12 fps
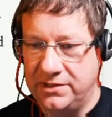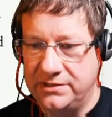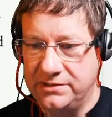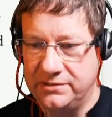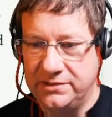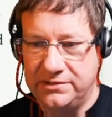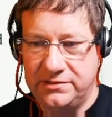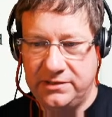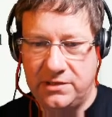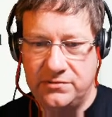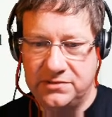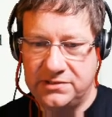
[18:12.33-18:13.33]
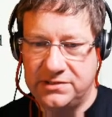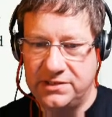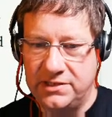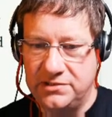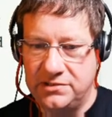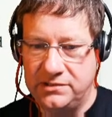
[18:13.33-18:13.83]
In this current state
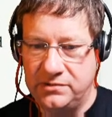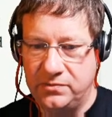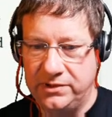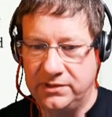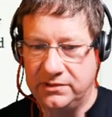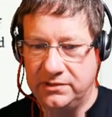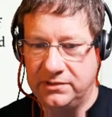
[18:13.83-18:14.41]
she is weak,